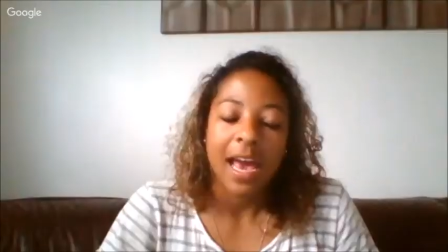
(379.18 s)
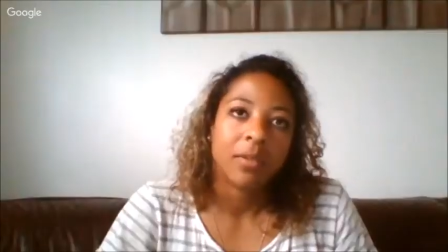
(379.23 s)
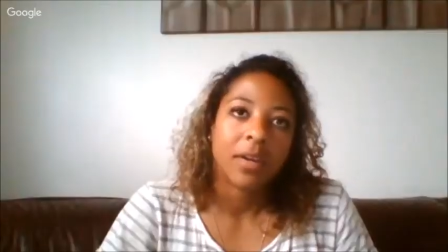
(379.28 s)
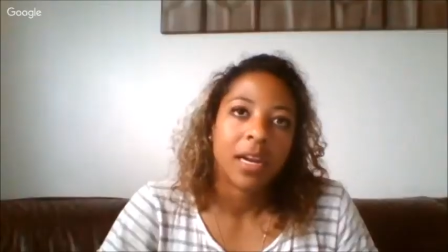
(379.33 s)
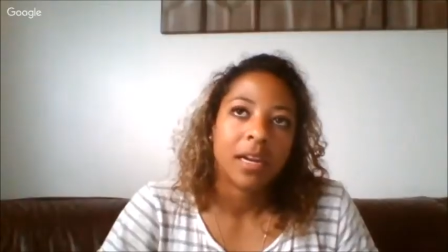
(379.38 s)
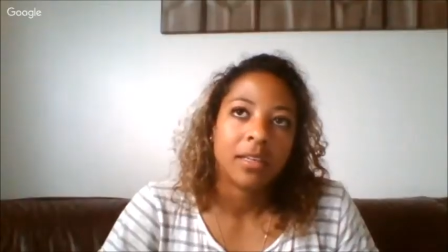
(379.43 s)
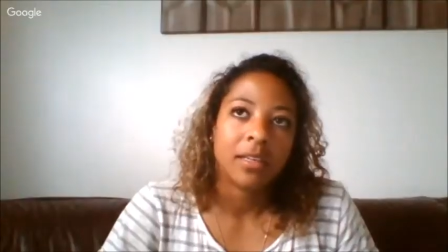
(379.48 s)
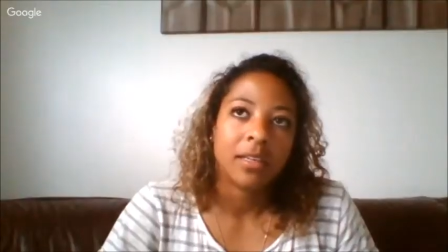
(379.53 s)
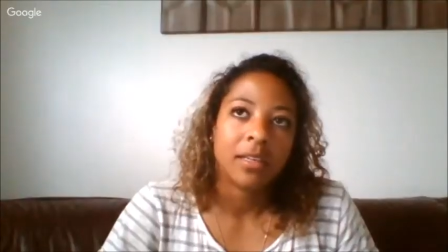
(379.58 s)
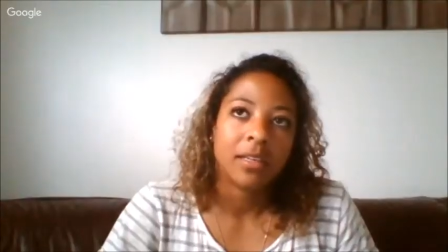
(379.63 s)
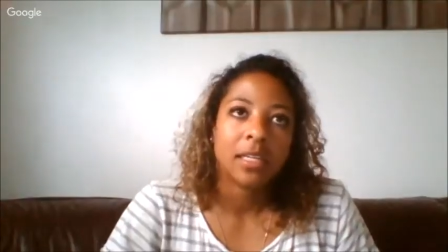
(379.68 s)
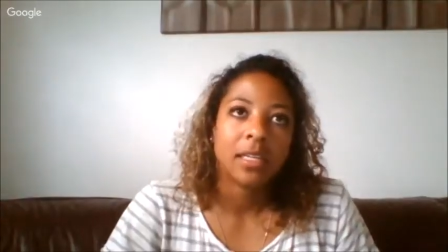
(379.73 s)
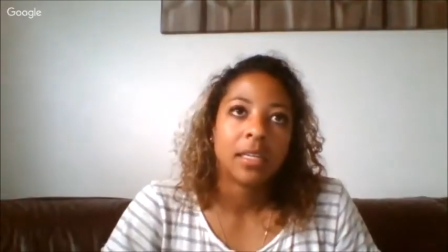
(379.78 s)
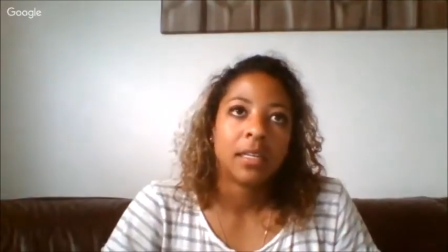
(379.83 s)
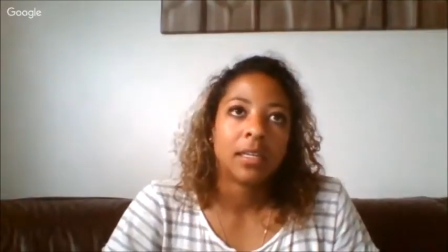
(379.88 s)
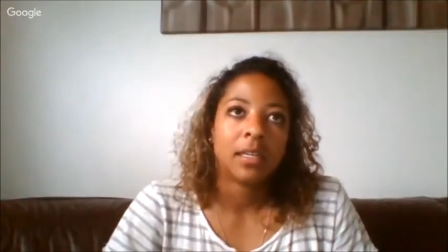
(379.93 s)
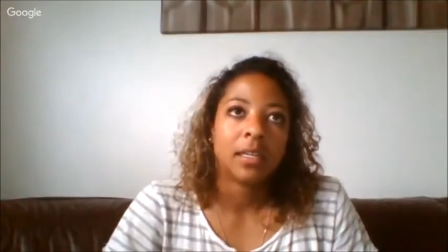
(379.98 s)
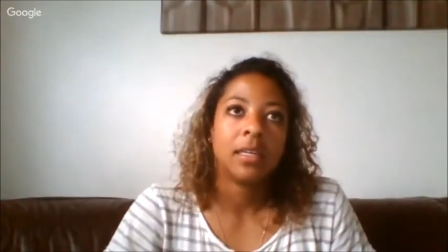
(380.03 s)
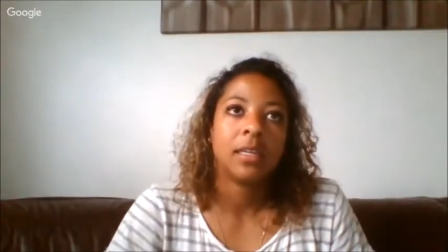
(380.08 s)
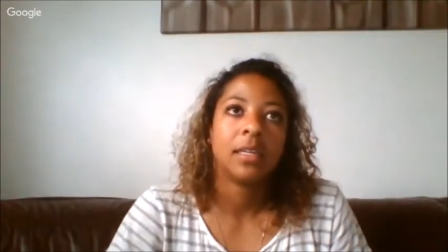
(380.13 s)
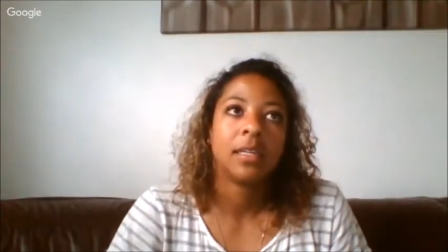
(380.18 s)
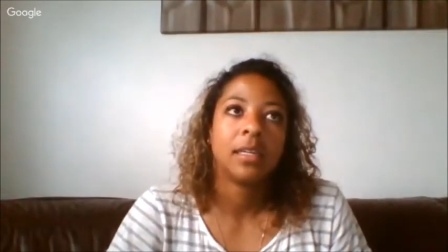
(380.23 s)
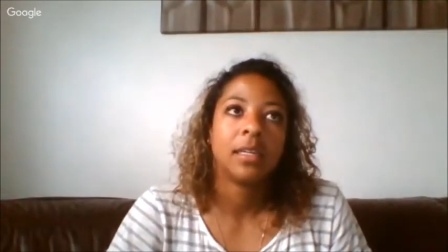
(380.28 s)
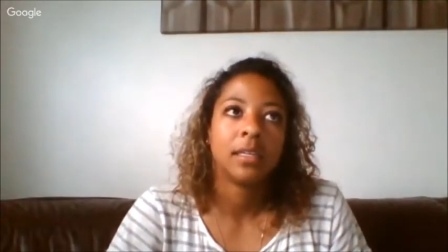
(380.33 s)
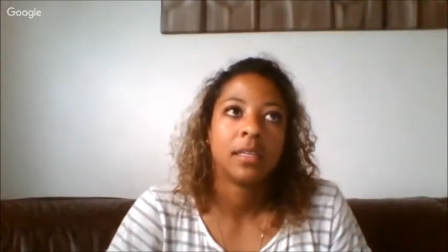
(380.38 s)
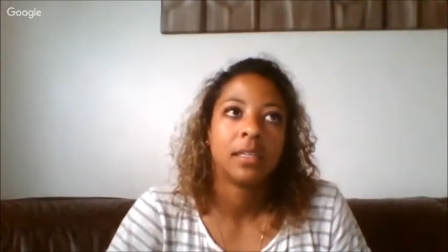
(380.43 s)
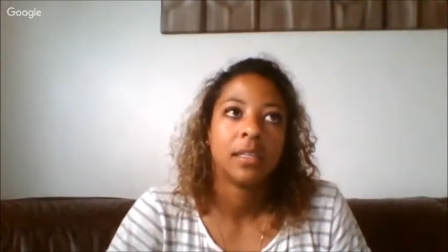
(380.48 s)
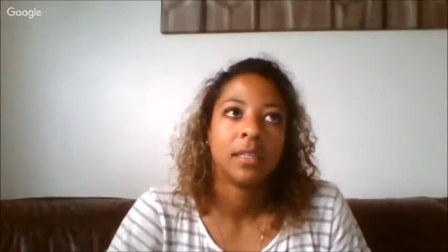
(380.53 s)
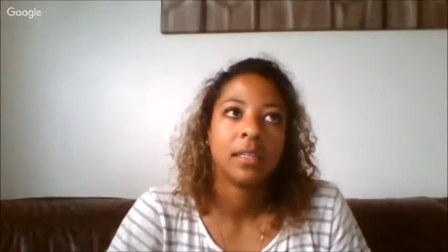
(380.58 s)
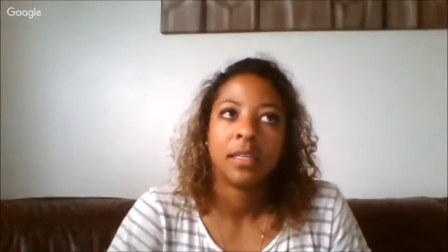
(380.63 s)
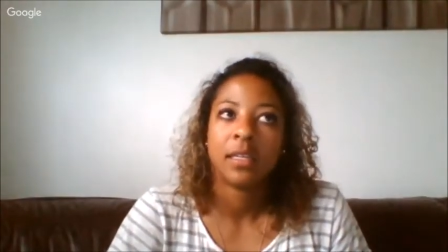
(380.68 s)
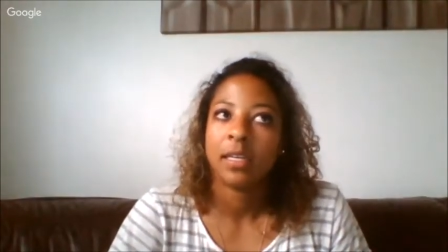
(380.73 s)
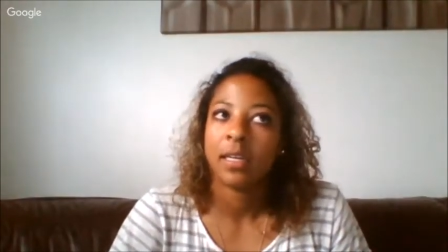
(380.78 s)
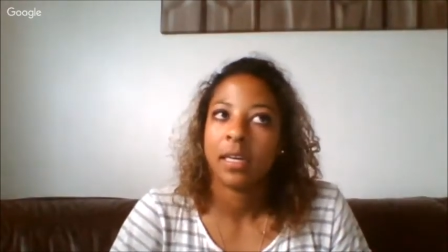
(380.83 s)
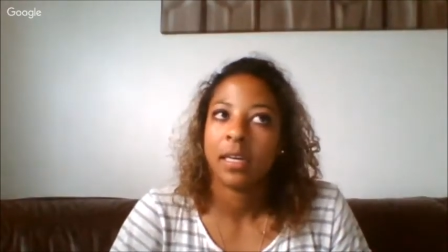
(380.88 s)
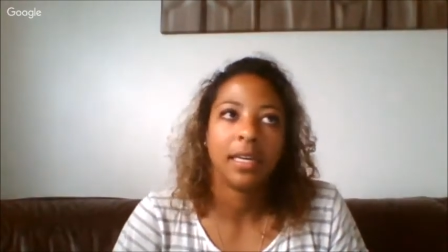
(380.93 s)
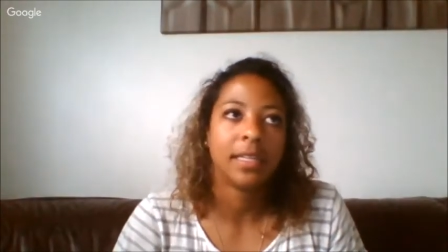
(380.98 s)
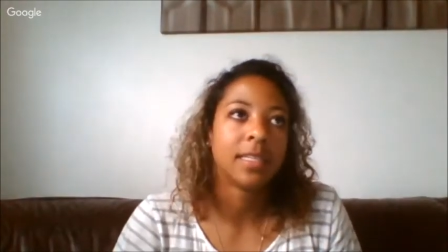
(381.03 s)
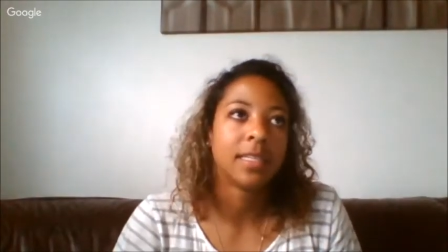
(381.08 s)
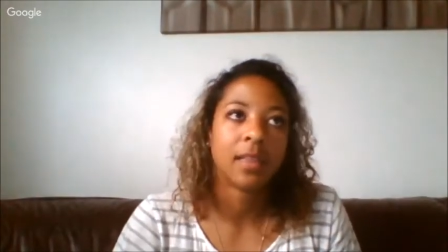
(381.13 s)
I was a,
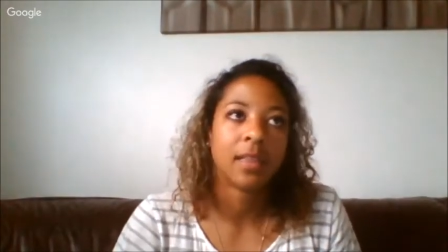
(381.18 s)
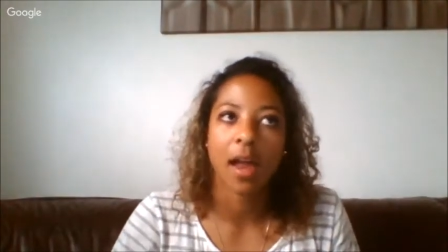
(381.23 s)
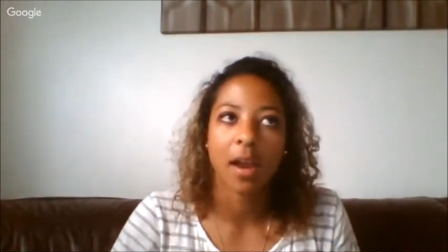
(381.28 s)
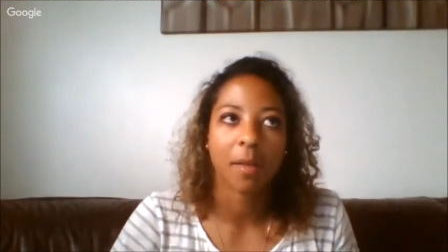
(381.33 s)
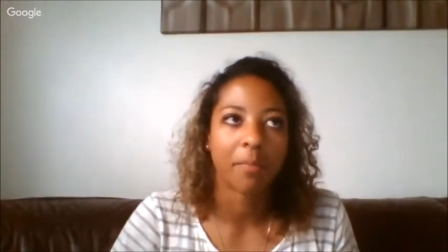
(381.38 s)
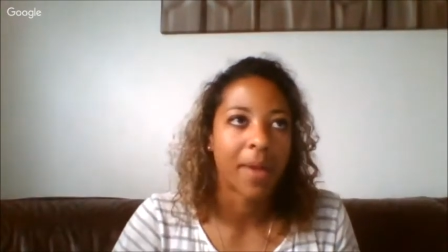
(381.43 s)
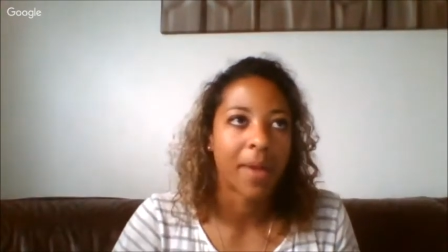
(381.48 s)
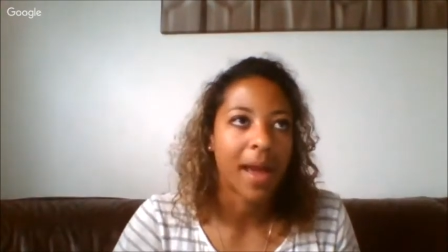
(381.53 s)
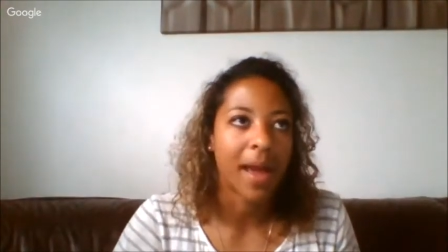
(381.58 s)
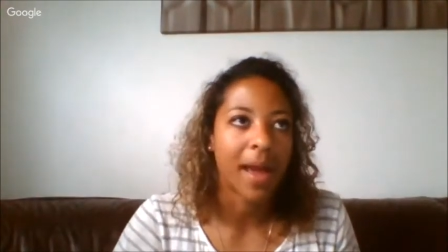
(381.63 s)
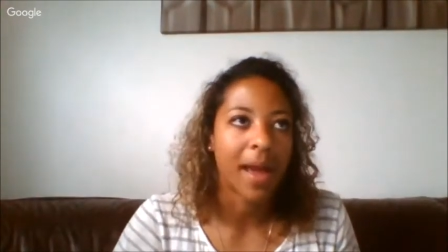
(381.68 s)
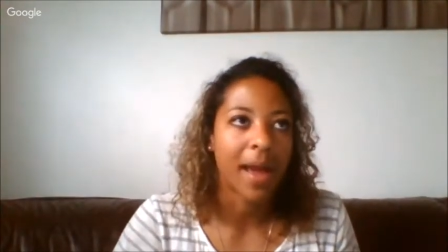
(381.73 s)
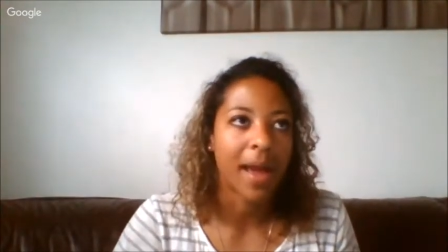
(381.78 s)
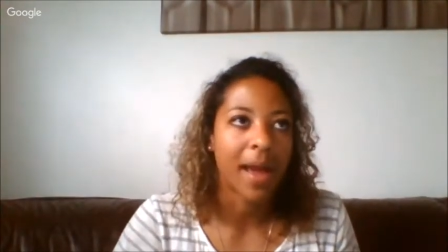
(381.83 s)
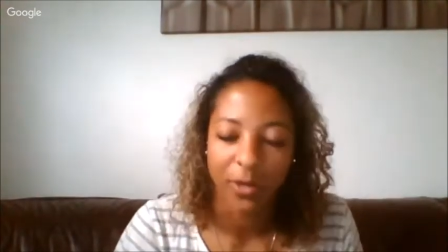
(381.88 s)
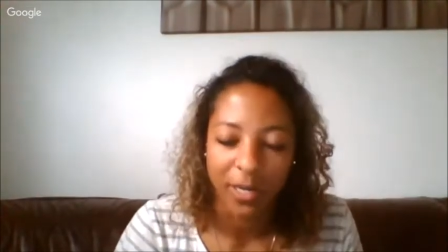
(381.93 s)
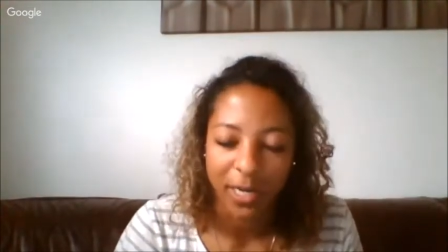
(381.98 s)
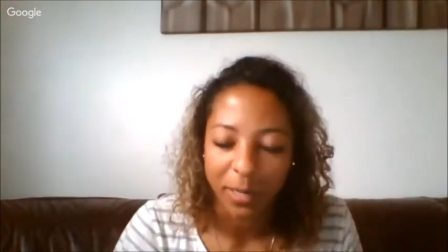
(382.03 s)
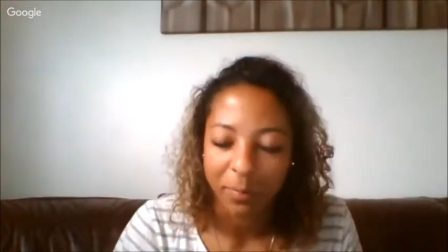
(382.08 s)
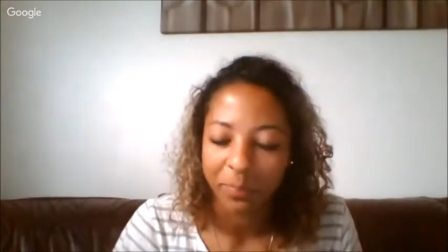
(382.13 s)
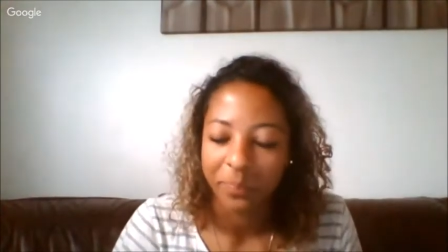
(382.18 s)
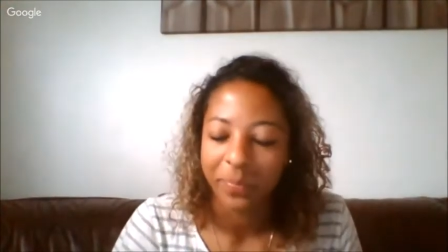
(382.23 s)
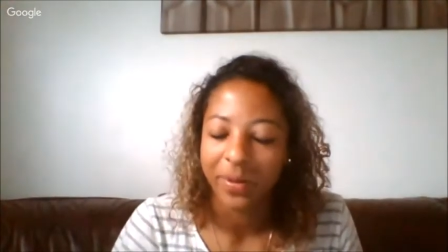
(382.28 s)
it's a lot of backstory,